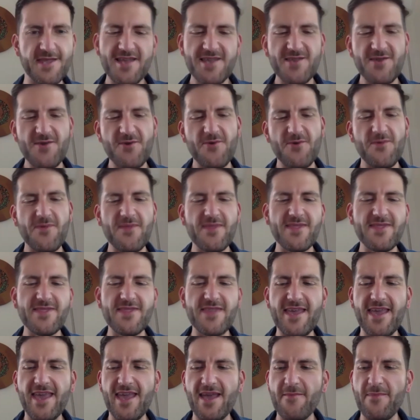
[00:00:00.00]
So
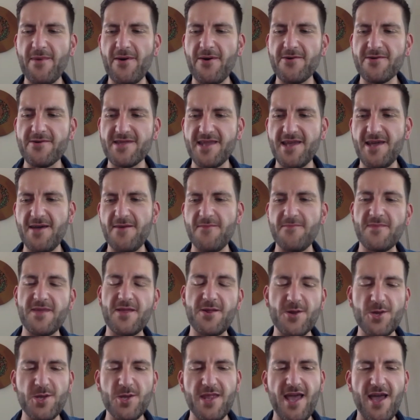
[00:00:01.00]
thinking about
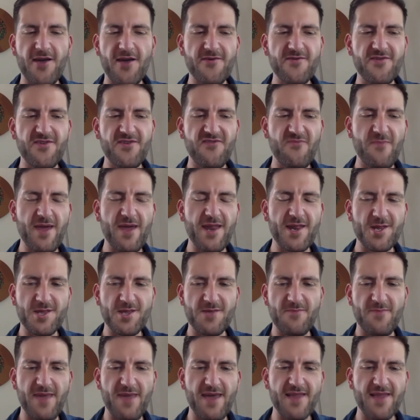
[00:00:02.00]
how you've managed
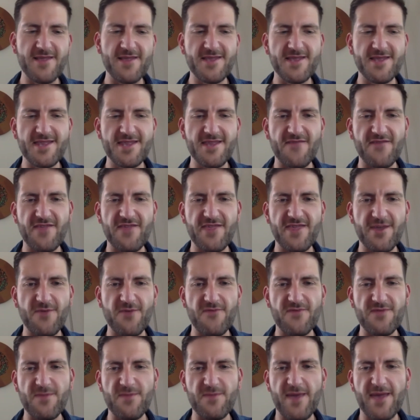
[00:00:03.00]
to balance everything
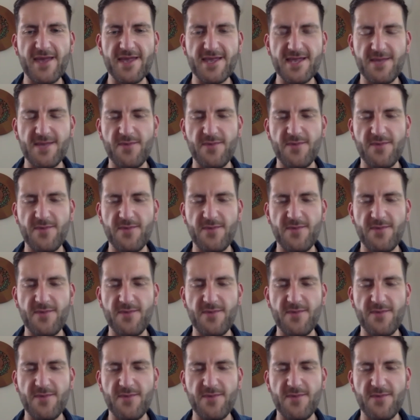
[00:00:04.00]
over the past couple